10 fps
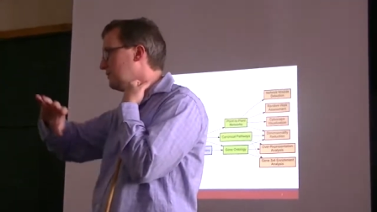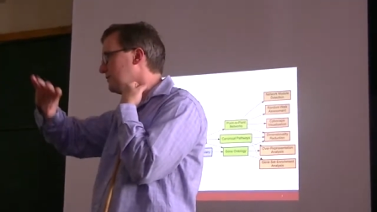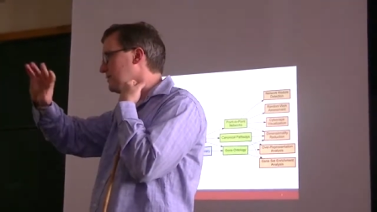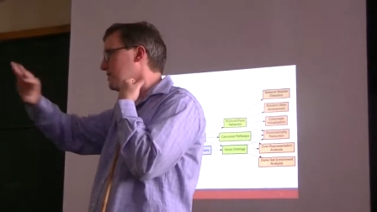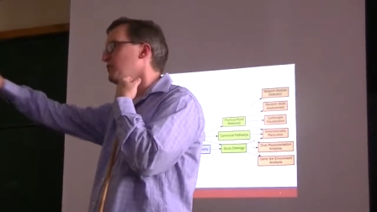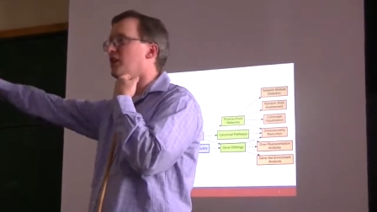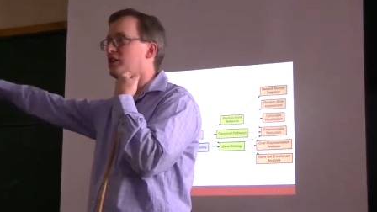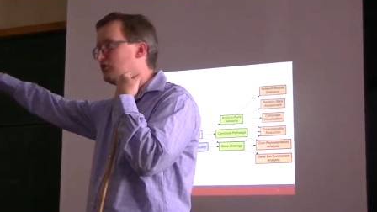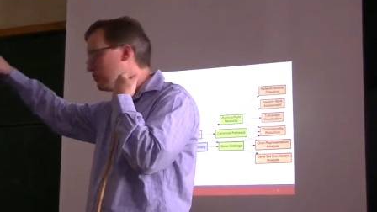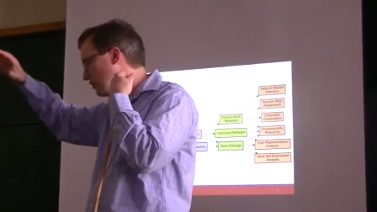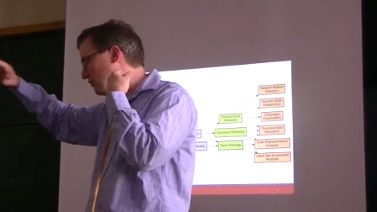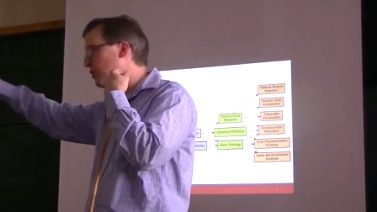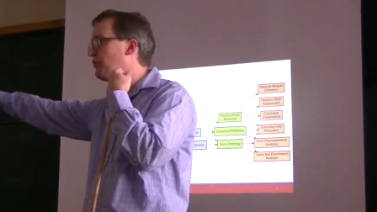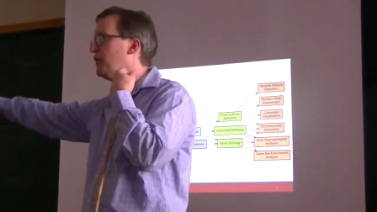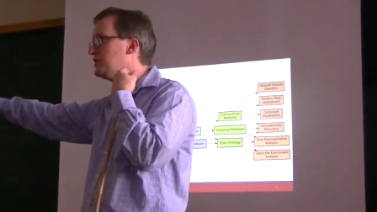stimulations or
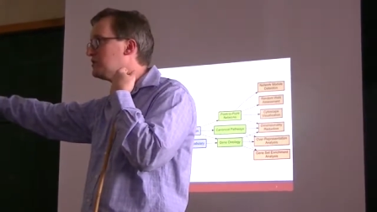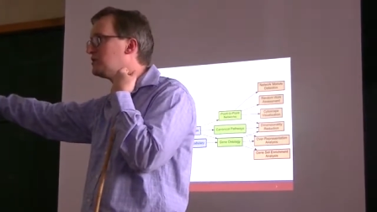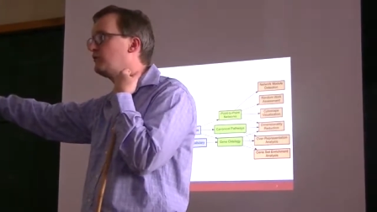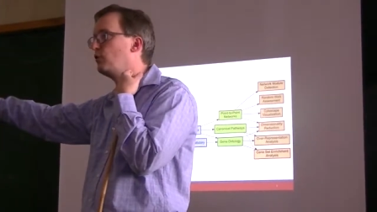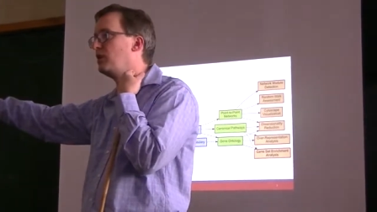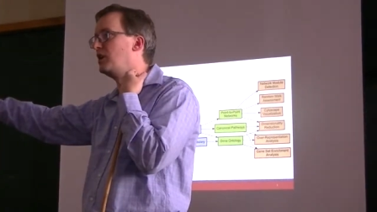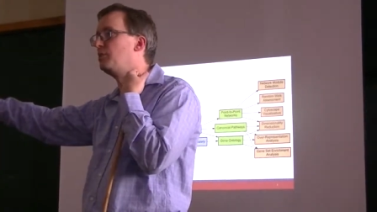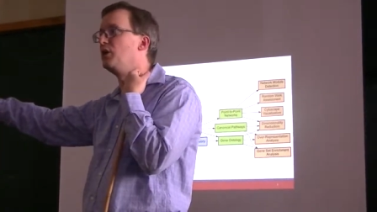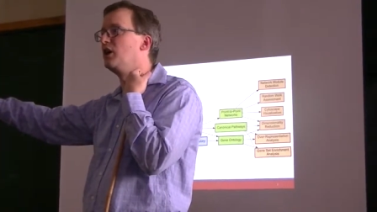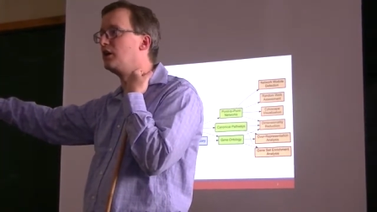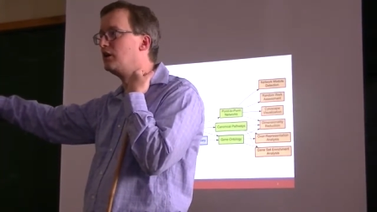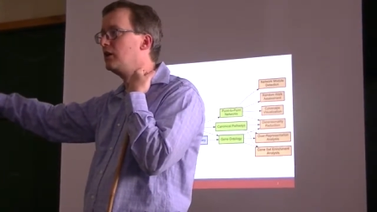growth phases for a bug,